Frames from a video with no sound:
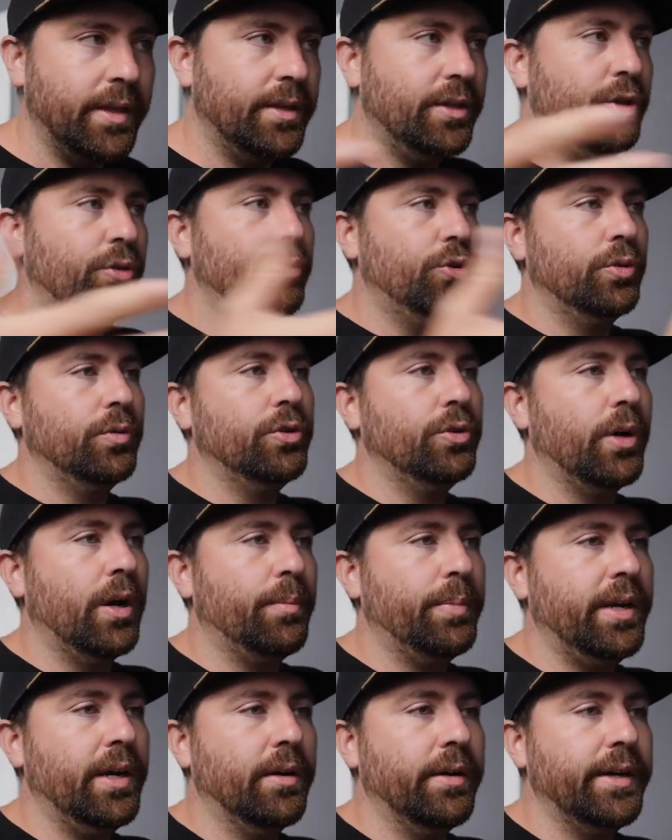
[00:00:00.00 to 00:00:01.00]
and then you
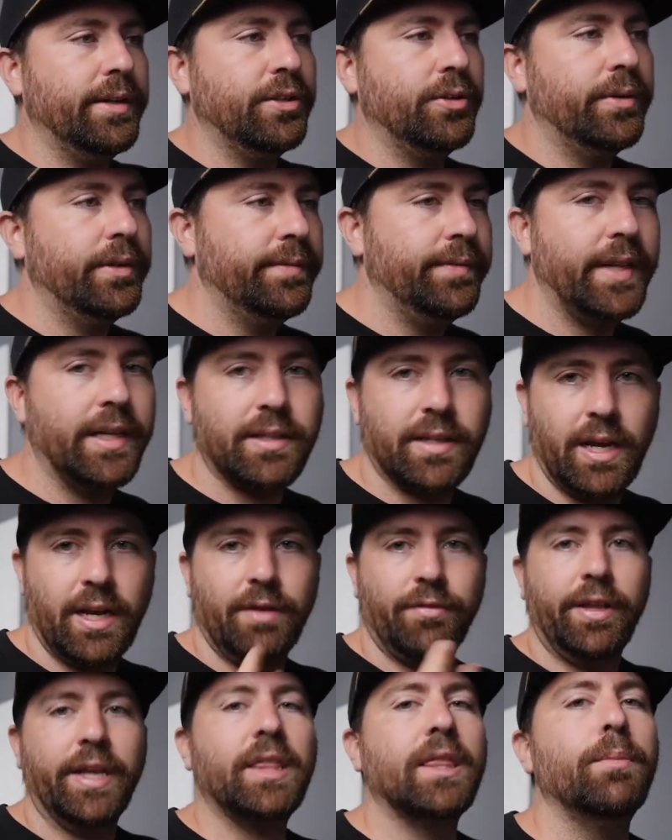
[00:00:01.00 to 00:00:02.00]
appear into it, that's
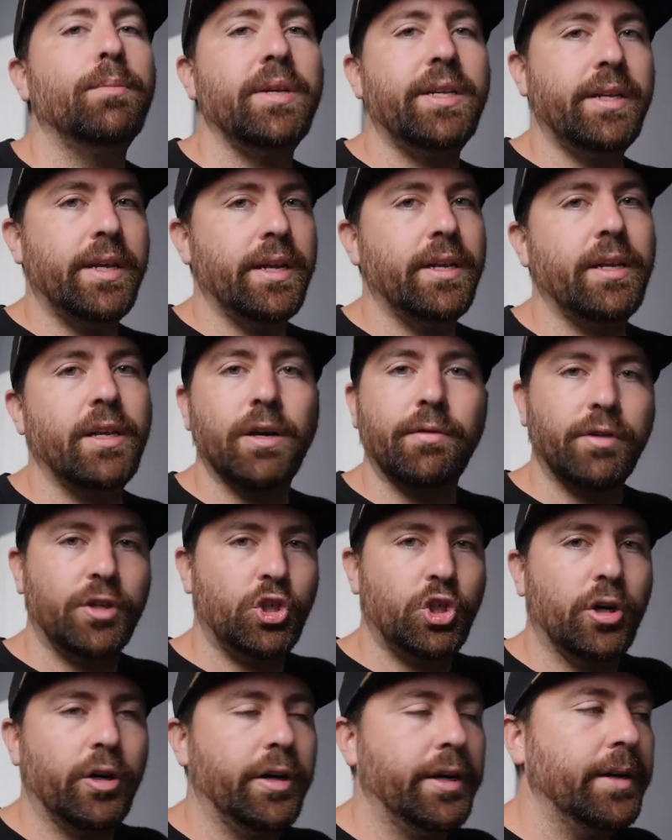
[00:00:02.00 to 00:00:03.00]
kind of like the beginning of a
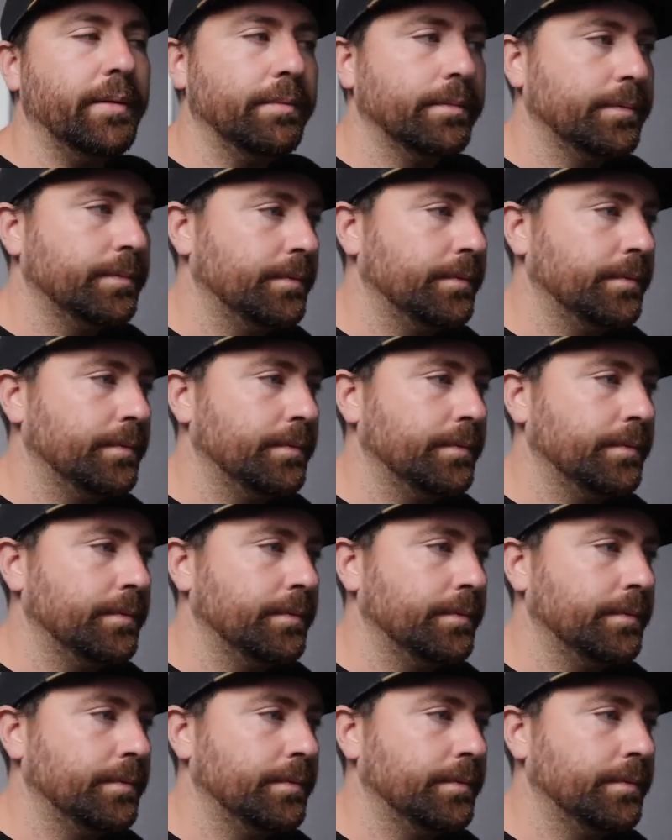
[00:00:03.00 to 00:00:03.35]
journey.